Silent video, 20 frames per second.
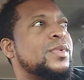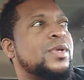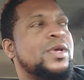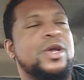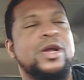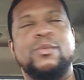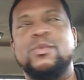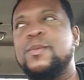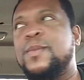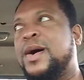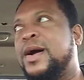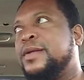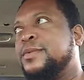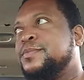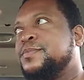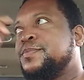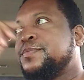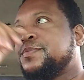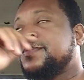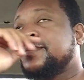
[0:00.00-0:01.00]
Hear me, man.
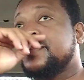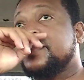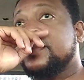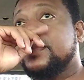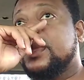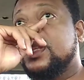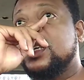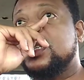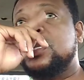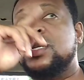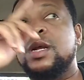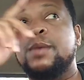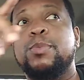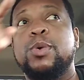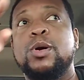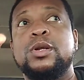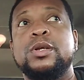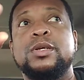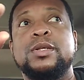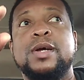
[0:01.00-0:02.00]
You see the
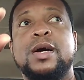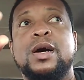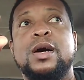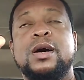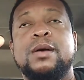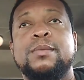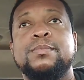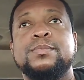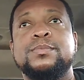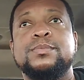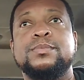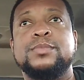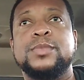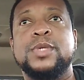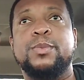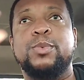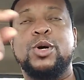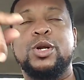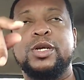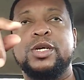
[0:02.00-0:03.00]
police, the, um,
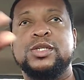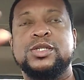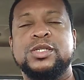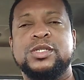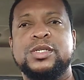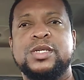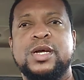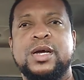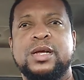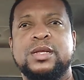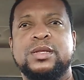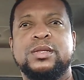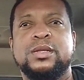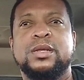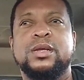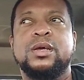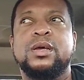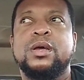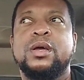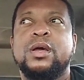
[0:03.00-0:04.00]
the police, you see that
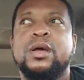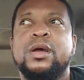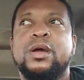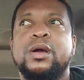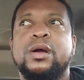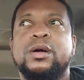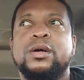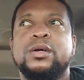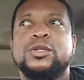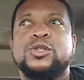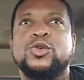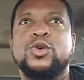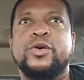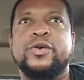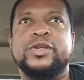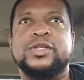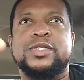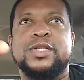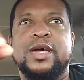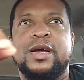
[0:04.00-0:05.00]

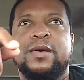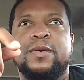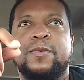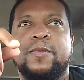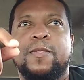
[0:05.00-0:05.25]
tourist there